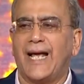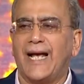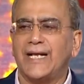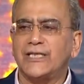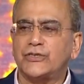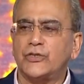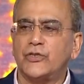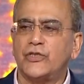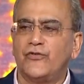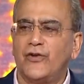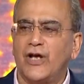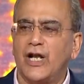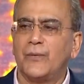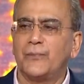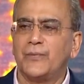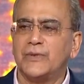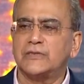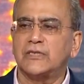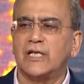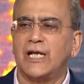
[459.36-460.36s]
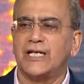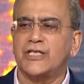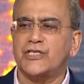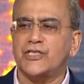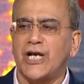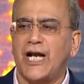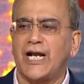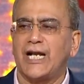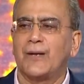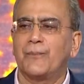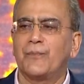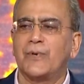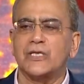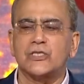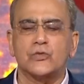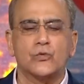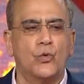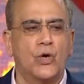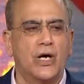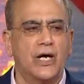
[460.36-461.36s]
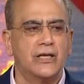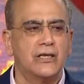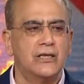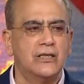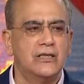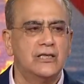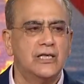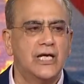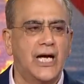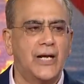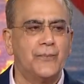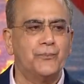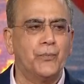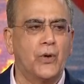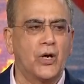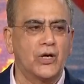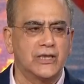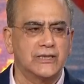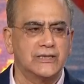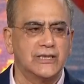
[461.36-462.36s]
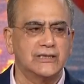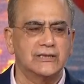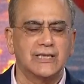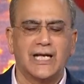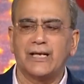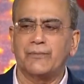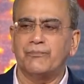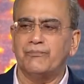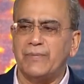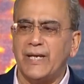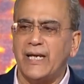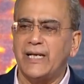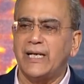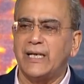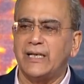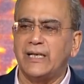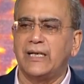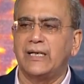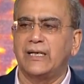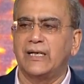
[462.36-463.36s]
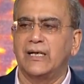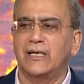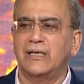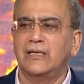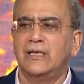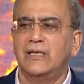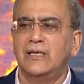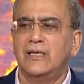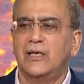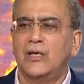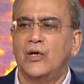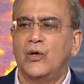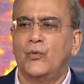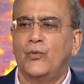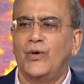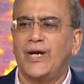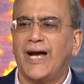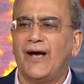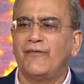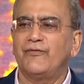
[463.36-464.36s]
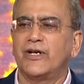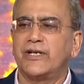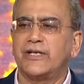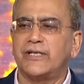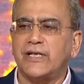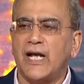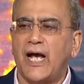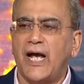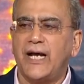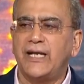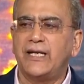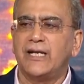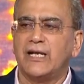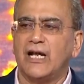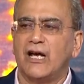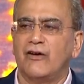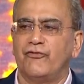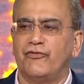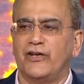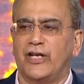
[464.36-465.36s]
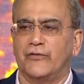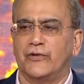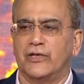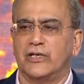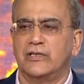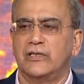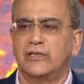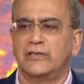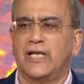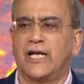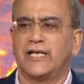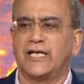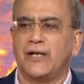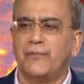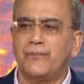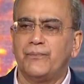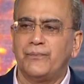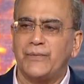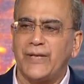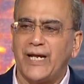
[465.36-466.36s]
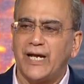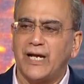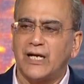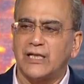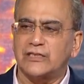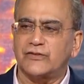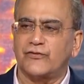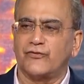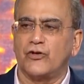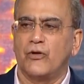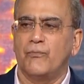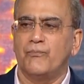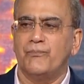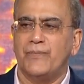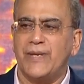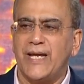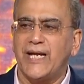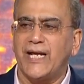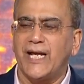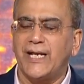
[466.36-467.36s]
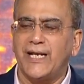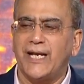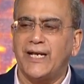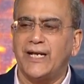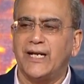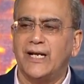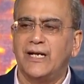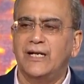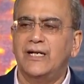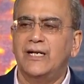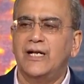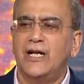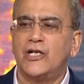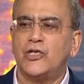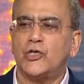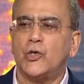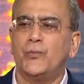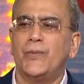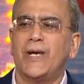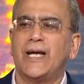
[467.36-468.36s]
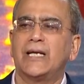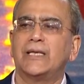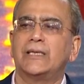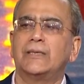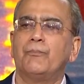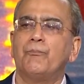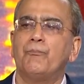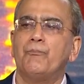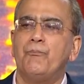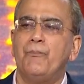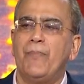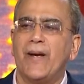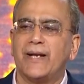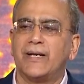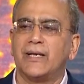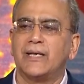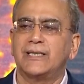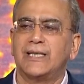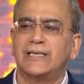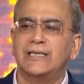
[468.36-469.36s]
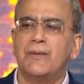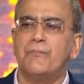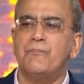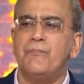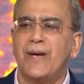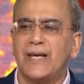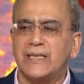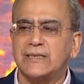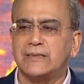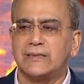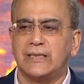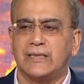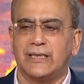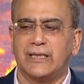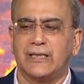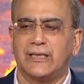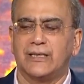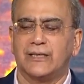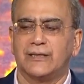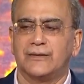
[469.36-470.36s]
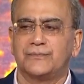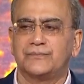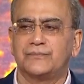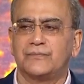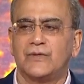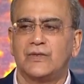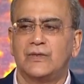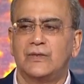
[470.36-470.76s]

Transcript: Thanks to developments like China Plus One and policies like Make in India, we have the tide in our favor that can take us from Make in India to make better than the best in India.